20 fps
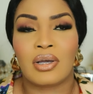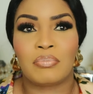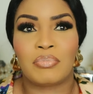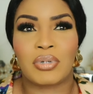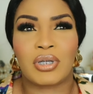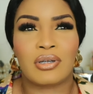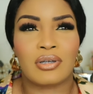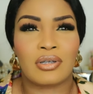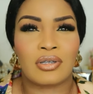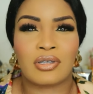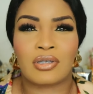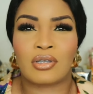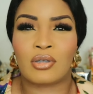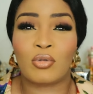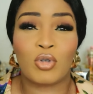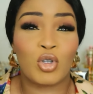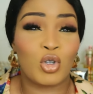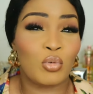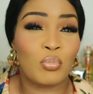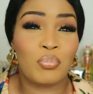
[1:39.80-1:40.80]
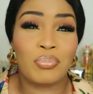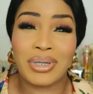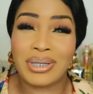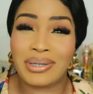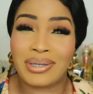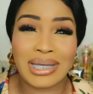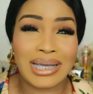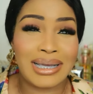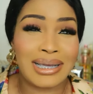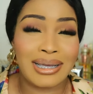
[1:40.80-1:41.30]
because social
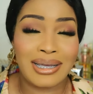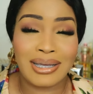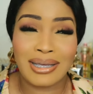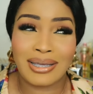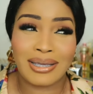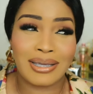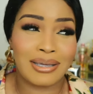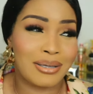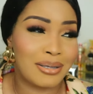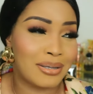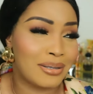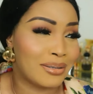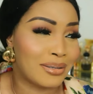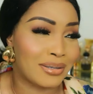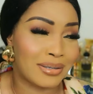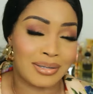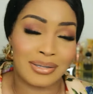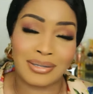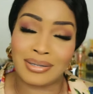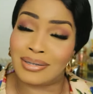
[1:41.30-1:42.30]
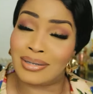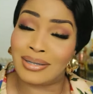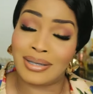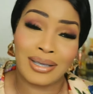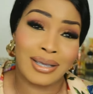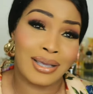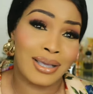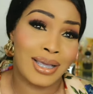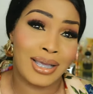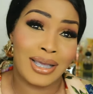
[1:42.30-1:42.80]
media is
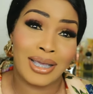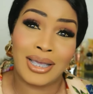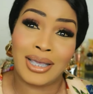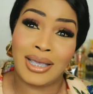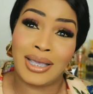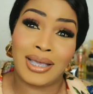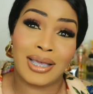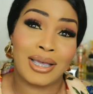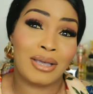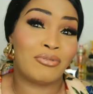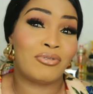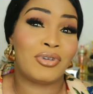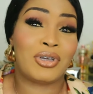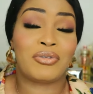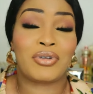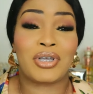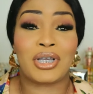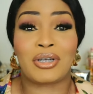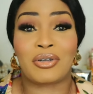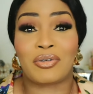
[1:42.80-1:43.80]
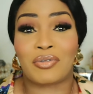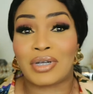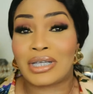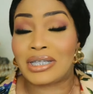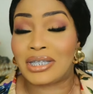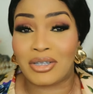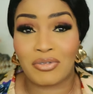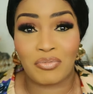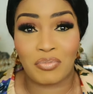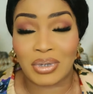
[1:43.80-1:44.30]
a very
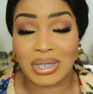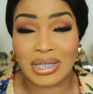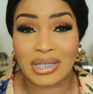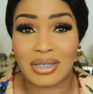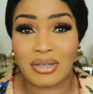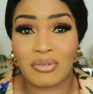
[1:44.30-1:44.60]
aggressive place.